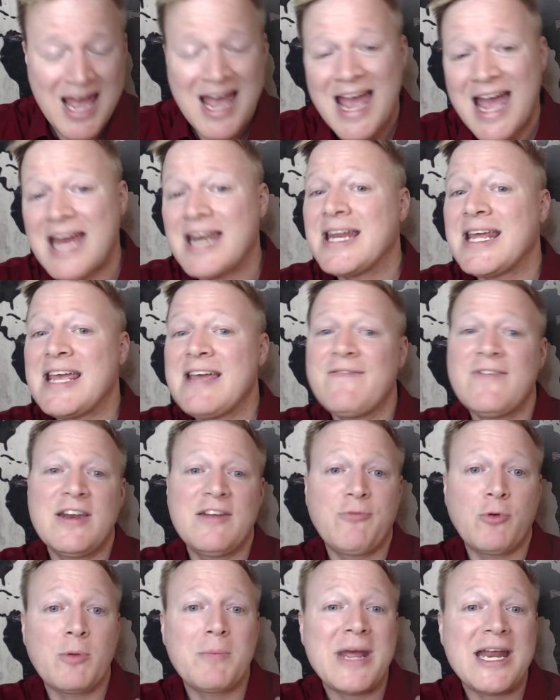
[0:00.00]
And even if
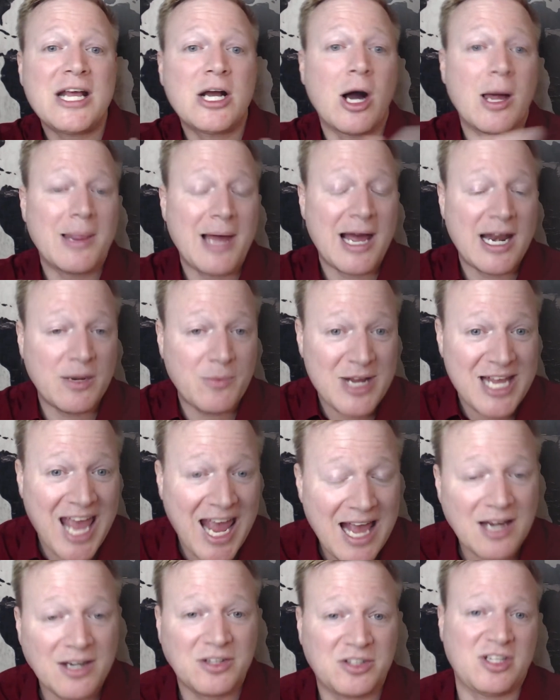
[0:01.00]
we're meeting online and we
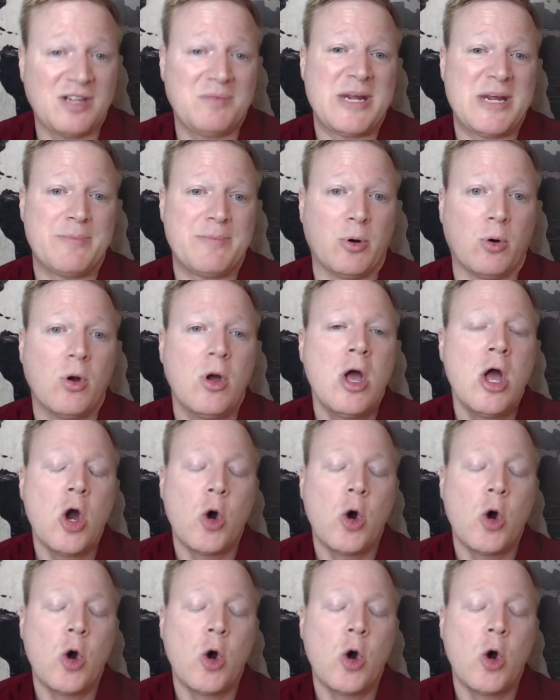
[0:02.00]
can see people,